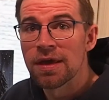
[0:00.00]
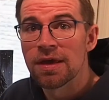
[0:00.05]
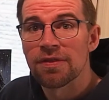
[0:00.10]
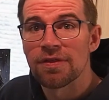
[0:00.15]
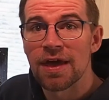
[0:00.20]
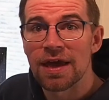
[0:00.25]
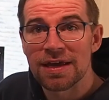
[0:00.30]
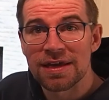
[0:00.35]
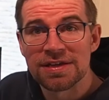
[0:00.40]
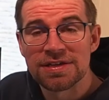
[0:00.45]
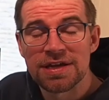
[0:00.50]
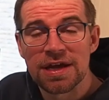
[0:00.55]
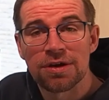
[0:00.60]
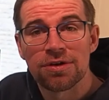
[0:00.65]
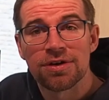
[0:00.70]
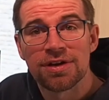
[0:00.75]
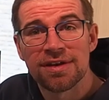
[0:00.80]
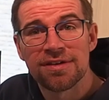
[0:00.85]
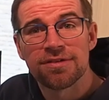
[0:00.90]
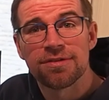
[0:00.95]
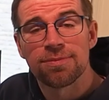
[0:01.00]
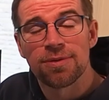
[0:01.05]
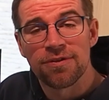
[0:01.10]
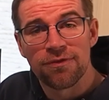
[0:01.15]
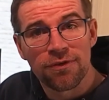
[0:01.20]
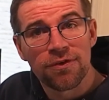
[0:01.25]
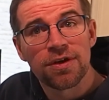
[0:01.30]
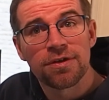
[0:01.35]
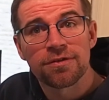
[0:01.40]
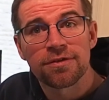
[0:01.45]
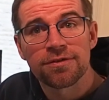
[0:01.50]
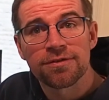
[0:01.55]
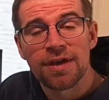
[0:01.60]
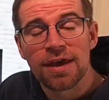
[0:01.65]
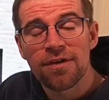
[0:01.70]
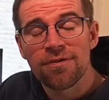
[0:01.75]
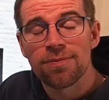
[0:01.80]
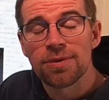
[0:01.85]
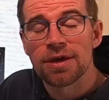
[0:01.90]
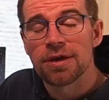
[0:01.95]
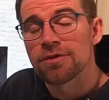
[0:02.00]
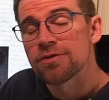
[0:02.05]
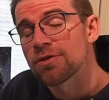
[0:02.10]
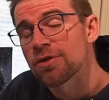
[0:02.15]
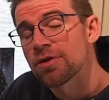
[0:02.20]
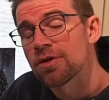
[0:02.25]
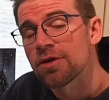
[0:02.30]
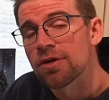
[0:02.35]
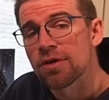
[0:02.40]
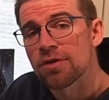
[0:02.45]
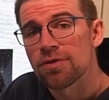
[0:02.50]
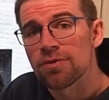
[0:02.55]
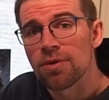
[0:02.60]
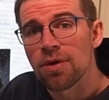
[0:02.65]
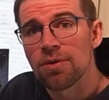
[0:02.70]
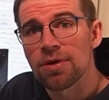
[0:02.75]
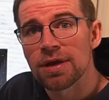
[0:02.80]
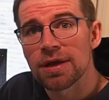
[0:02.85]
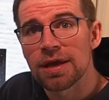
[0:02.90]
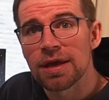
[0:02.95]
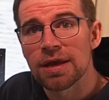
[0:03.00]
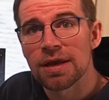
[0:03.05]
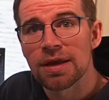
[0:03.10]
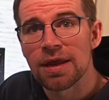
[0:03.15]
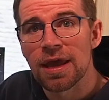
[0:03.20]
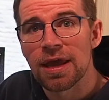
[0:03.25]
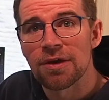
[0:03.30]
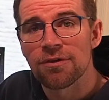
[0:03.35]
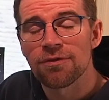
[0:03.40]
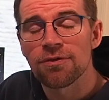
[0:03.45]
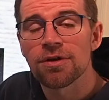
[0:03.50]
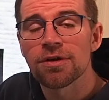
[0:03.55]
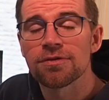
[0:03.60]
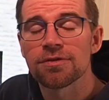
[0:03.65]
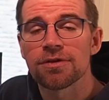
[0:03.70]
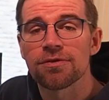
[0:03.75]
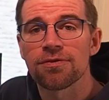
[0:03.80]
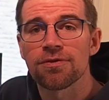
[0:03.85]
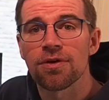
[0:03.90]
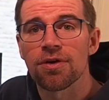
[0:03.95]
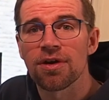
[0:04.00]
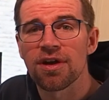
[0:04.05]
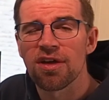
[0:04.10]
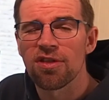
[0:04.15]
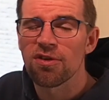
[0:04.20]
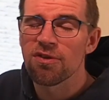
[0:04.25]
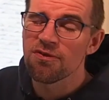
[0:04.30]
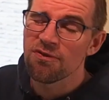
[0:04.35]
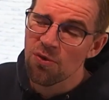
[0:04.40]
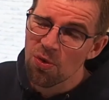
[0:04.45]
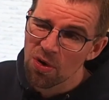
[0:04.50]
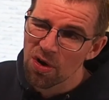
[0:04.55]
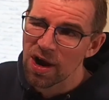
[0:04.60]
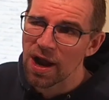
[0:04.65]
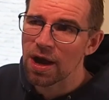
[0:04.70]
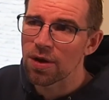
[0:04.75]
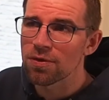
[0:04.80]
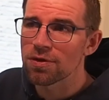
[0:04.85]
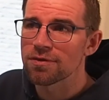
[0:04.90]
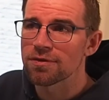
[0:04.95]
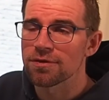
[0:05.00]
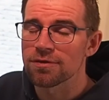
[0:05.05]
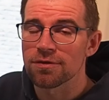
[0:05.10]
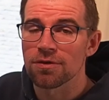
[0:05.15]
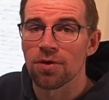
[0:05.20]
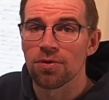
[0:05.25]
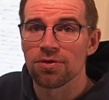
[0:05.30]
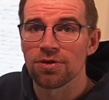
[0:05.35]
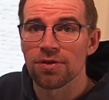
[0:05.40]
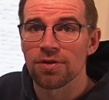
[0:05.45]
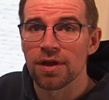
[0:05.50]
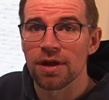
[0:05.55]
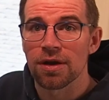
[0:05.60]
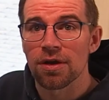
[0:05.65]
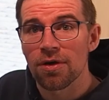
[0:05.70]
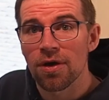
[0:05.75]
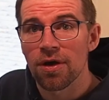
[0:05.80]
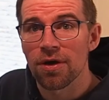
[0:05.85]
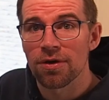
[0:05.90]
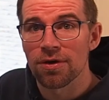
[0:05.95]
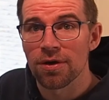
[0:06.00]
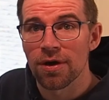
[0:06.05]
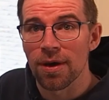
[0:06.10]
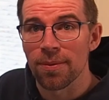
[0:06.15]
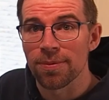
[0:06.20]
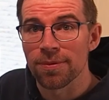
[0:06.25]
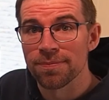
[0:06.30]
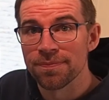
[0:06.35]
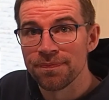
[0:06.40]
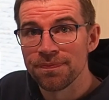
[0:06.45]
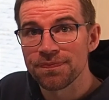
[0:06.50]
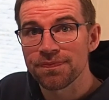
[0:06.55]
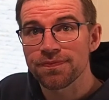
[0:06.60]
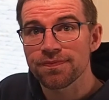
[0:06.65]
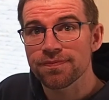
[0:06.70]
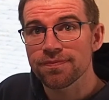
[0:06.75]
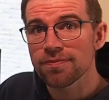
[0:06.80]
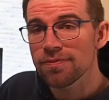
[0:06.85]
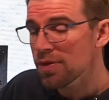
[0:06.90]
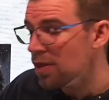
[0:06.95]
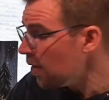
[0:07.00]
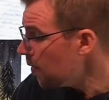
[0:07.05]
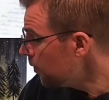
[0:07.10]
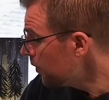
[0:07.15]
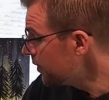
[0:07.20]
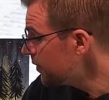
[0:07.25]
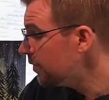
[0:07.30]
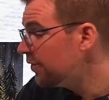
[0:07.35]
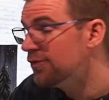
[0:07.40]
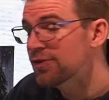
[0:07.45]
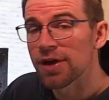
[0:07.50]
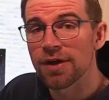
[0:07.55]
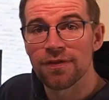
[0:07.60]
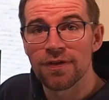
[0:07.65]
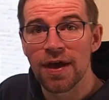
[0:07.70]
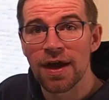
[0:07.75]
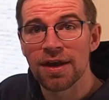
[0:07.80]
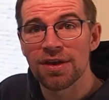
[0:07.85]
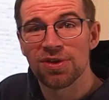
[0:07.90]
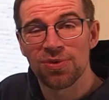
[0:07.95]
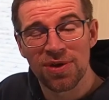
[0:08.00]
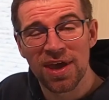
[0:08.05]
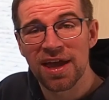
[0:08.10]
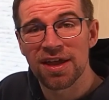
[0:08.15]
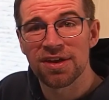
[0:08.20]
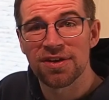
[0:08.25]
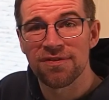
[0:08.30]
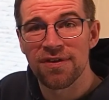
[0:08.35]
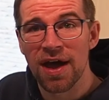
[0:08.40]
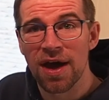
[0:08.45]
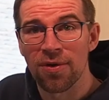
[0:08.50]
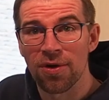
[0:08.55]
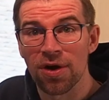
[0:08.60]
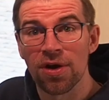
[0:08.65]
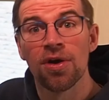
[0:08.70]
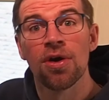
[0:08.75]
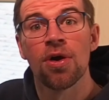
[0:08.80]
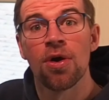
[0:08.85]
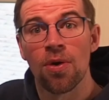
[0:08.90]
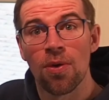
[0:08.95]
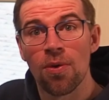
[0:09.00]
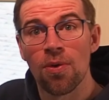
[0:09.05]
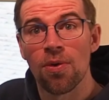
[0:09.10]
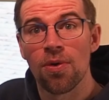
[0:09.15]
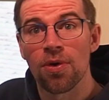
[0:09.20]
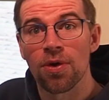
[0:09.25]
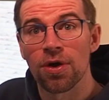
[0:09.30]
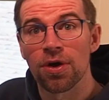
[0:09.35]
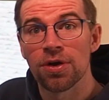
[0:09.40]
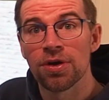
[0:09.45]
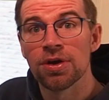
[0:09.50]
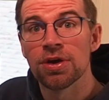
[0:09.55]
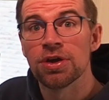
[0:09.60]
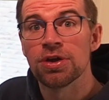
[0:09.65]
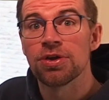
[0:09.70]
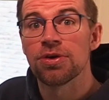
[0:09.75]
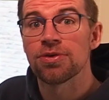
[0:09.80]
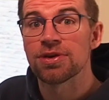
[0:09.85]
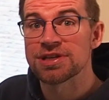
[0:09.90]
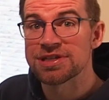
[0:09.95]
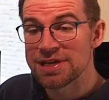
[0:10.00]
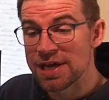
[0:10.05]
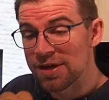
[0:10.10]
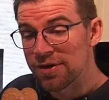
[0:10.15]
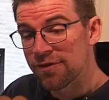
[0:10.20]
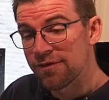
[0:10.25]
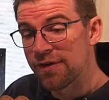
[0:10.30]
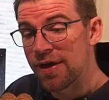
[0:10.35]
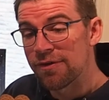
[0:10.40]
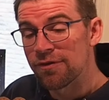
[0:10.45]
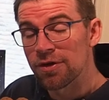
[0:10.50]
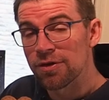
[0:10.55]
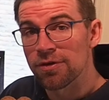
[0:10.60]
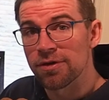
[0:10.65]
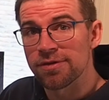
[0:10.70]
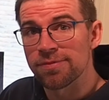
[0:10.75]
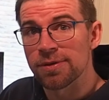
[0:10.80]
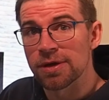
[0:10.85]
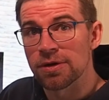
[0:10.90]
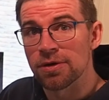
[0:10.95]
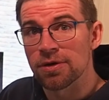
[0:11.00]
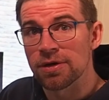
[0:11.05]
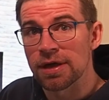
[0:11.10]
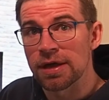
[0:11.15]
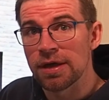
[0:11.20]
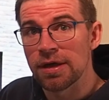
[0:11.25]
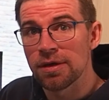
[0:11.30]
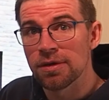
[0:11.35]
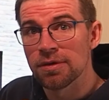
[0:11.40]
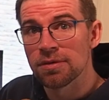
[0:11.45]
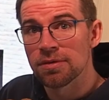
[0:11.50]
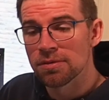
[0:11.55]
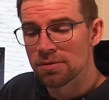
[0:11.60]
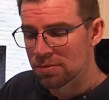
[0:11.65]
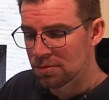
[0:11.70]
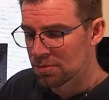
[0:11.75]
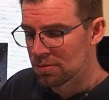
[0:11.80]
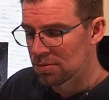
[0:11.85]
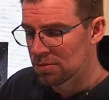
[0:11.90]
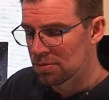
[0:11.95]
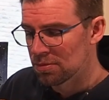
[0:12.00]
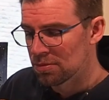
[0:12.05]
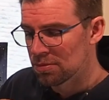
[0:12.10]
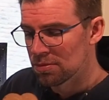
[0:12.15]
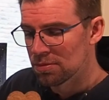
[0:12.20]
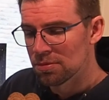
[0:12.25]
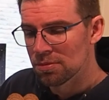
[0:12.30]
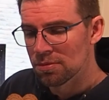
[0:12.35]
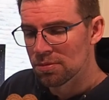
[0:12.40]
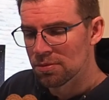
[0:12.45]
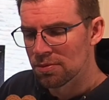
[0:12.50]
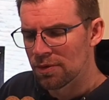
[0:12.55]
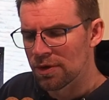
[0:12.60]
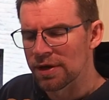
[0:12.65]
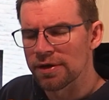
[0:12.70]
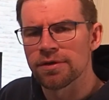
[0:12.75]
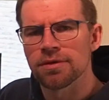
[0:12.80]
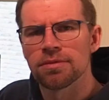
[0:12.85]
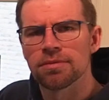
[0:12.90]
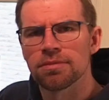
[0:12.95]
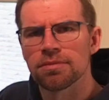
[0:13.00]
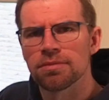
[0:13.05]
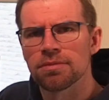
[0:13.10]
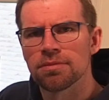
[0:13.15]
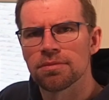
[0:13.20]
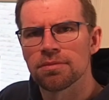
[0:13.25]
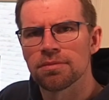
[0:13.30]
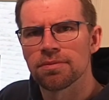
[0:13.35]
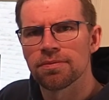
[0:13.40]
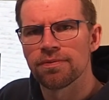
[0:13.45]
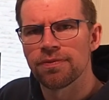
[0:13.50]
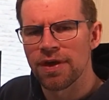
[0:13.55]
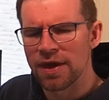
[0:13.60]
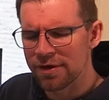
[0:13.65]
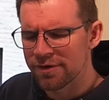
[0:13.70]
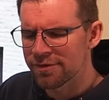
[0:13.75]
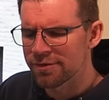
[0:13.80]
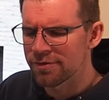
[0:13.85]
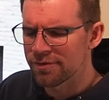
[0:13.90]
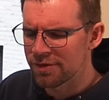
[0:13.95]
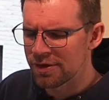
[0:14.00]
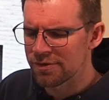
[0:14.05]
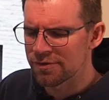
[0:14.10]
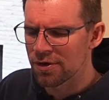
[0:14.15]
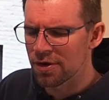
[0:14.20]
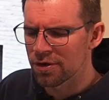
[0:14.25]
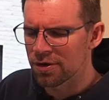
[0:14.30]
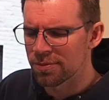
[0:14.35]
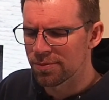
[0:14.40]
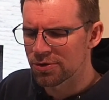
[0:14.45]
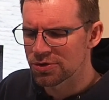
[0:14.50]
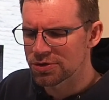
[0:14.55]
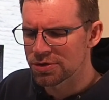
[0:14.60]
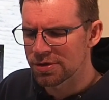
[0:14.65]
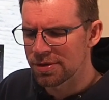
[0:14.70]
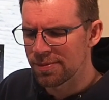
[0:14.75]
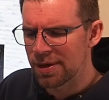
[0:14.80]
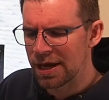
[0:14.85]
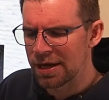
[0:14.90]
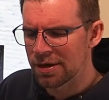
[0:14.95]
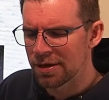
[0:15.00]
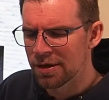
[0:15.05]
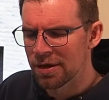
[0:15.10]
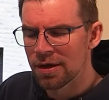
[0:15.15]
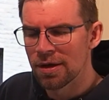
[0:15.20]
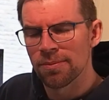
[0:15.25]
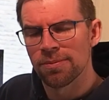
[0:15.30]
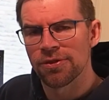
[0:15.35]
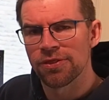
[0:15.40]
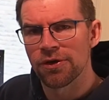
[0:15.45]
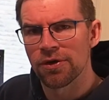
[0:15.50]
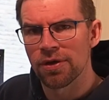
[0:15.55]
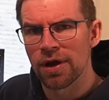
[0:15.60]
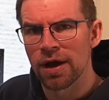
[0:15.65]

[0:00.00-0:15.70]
That container needs to be freezer safe because you're going to throw it in and freeze it for another 4 hours or so to let it harden up. Once you've done that, you can devour, or you can take your favorite crispy cookie. What? Yes, these are commercially made, but they're